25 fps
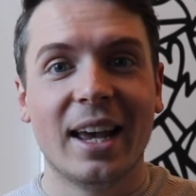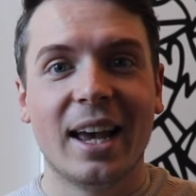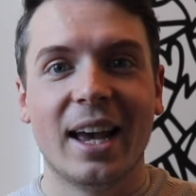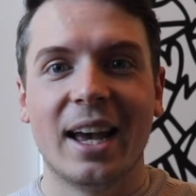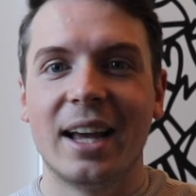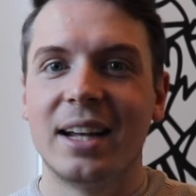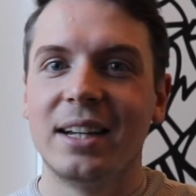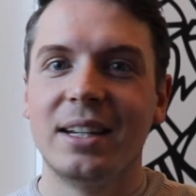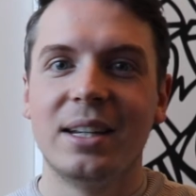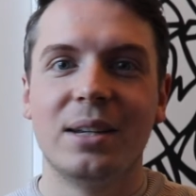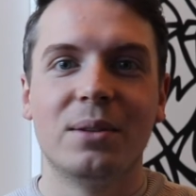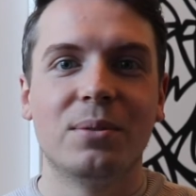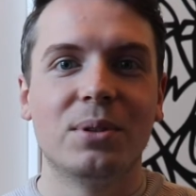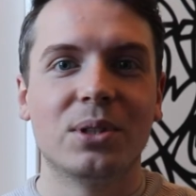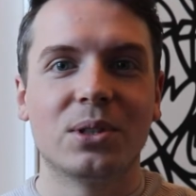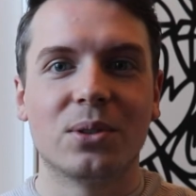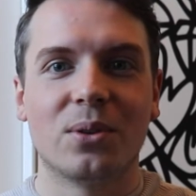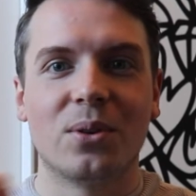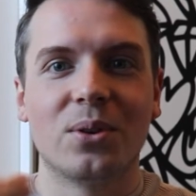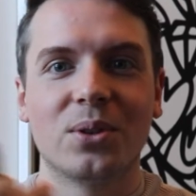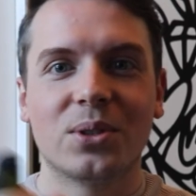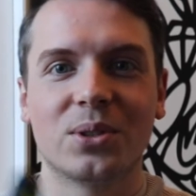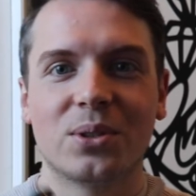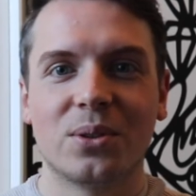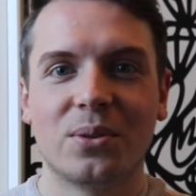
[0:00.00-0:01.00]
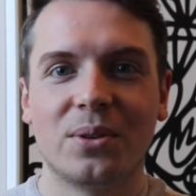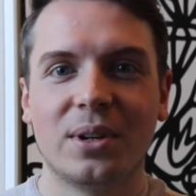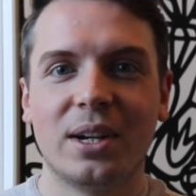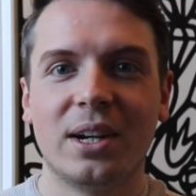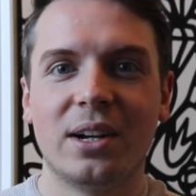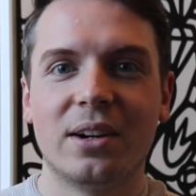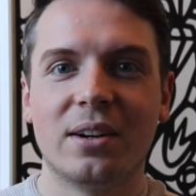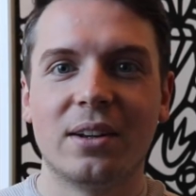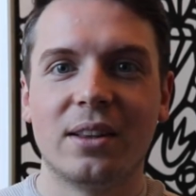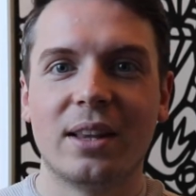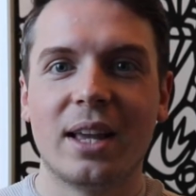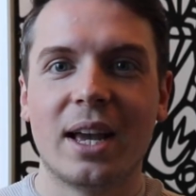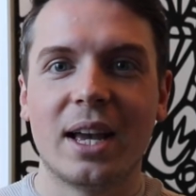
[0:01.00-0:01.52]
and he was also
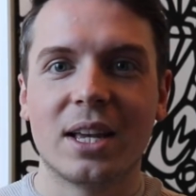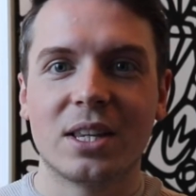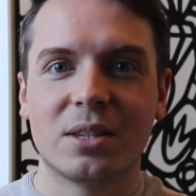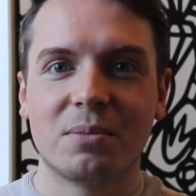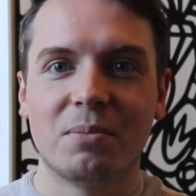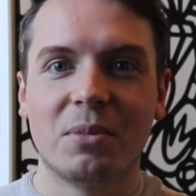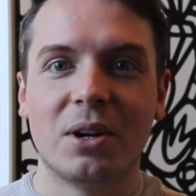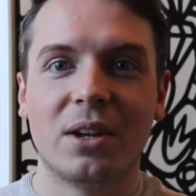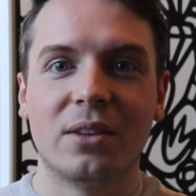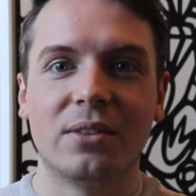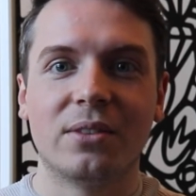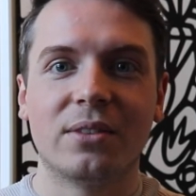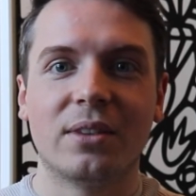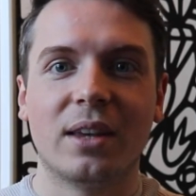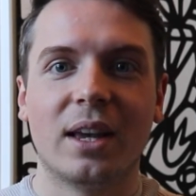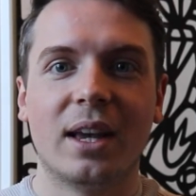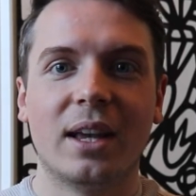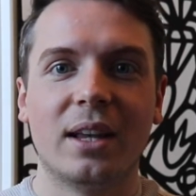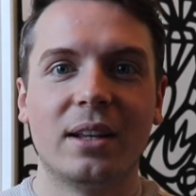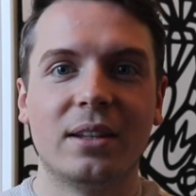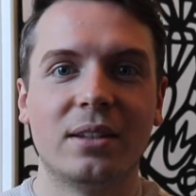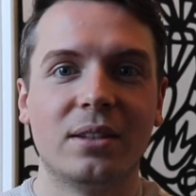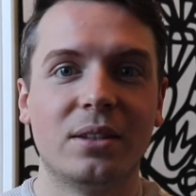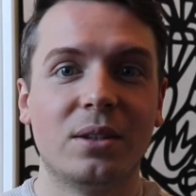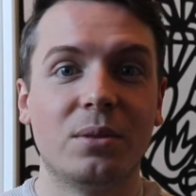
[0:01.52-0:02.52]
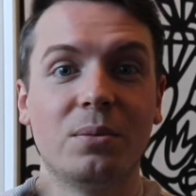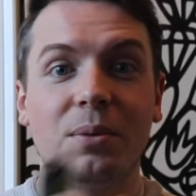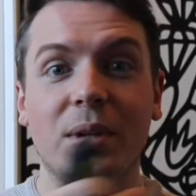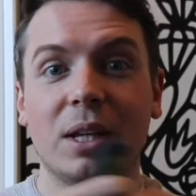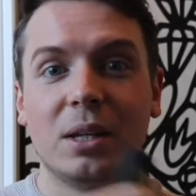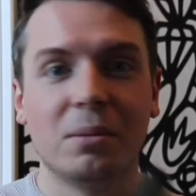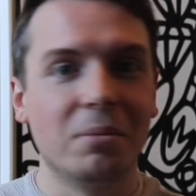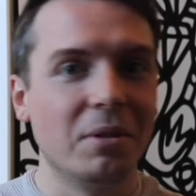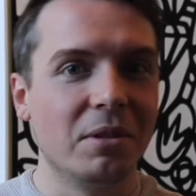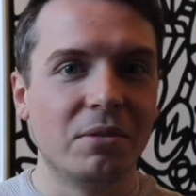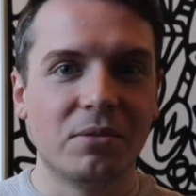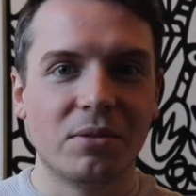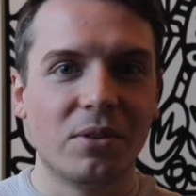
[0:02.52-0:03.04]
here last month and the
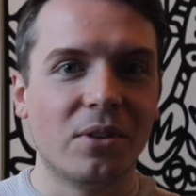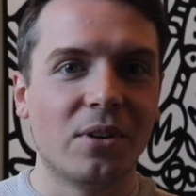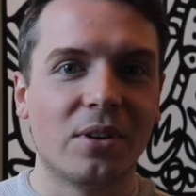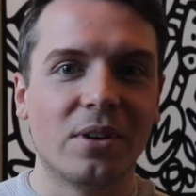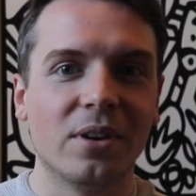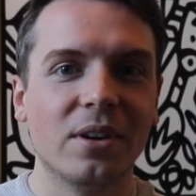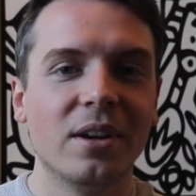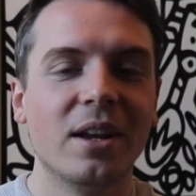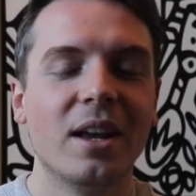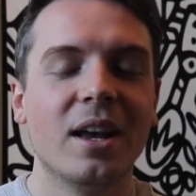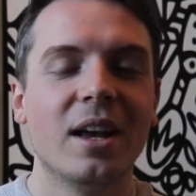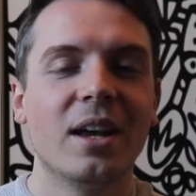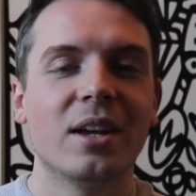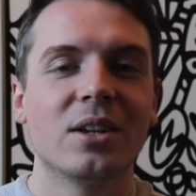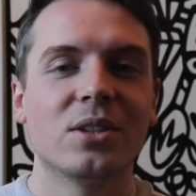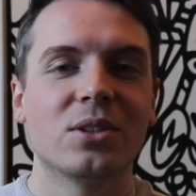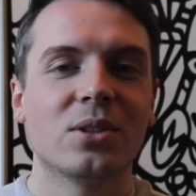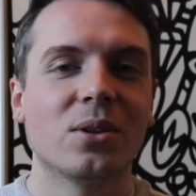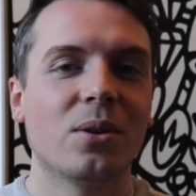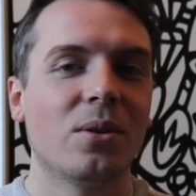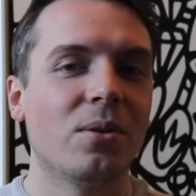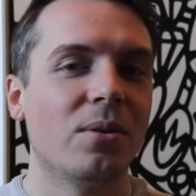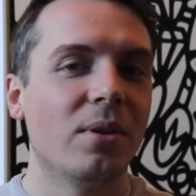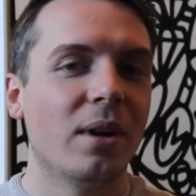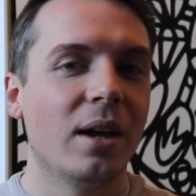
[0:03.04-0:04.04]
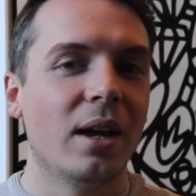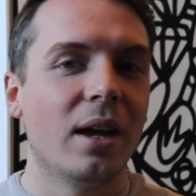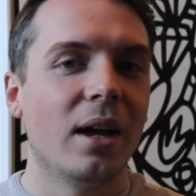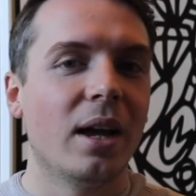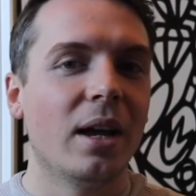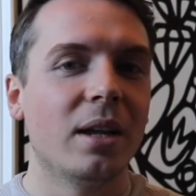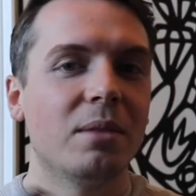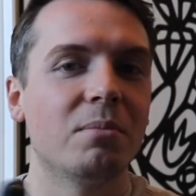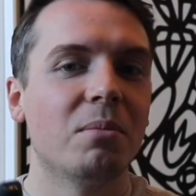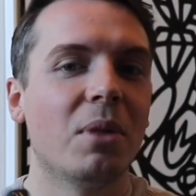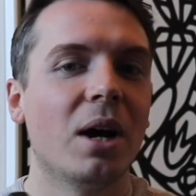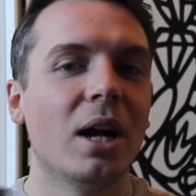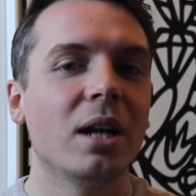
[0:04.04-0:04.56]
week before, so
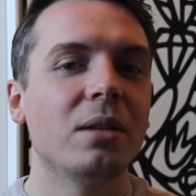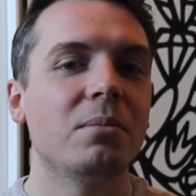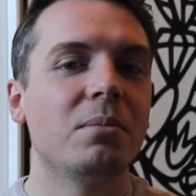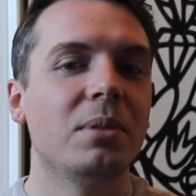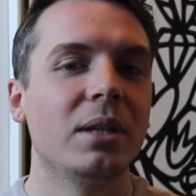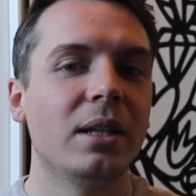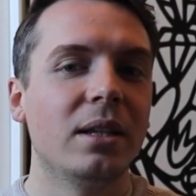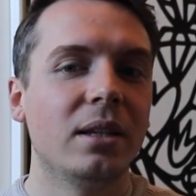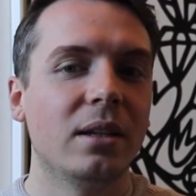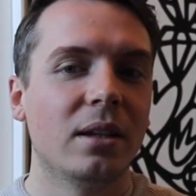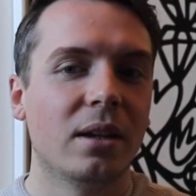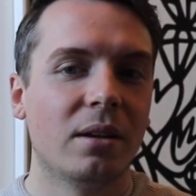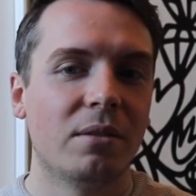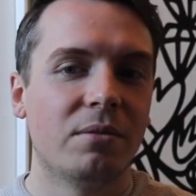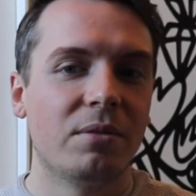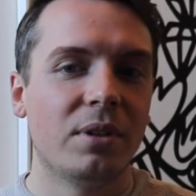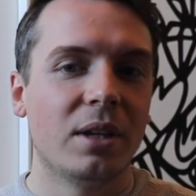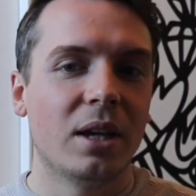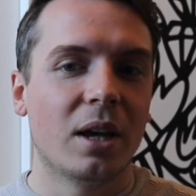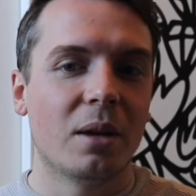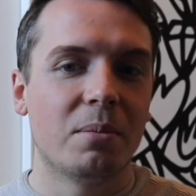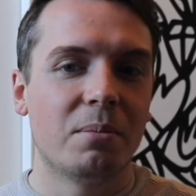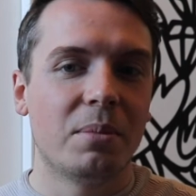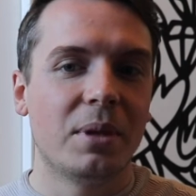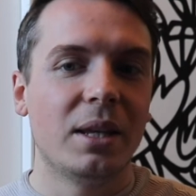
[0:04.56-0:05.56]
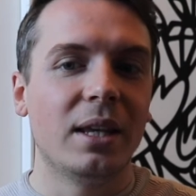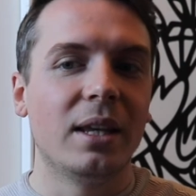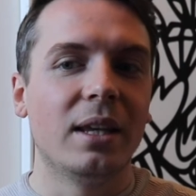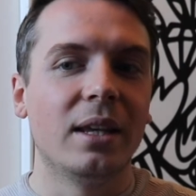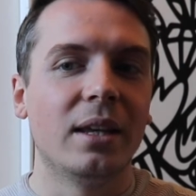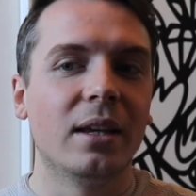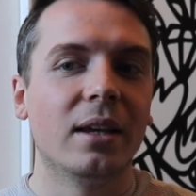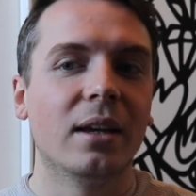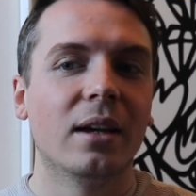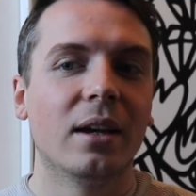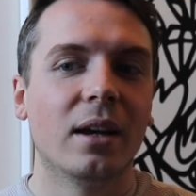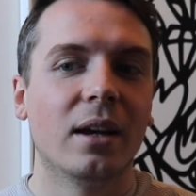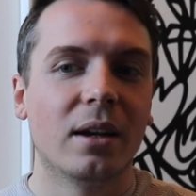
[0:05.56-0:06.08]
it might be a VIP
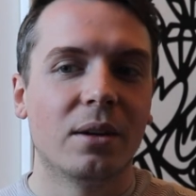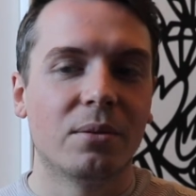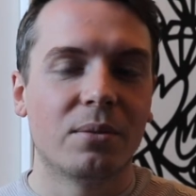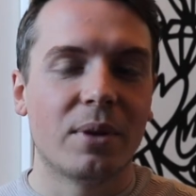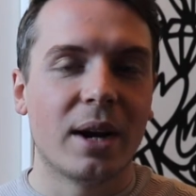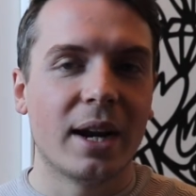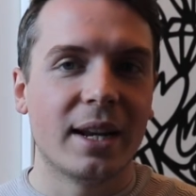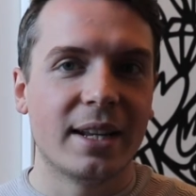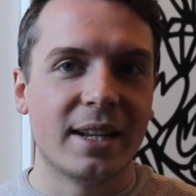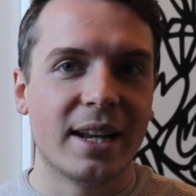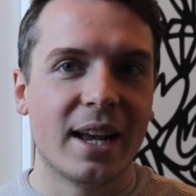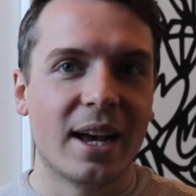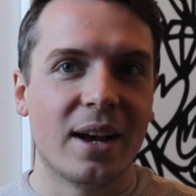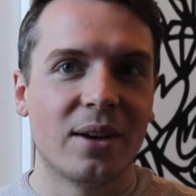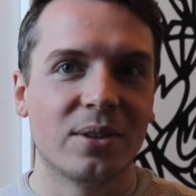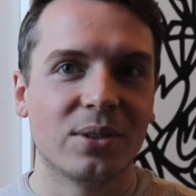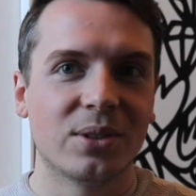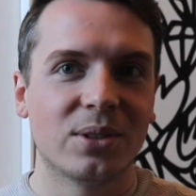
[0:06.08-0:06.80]
right now.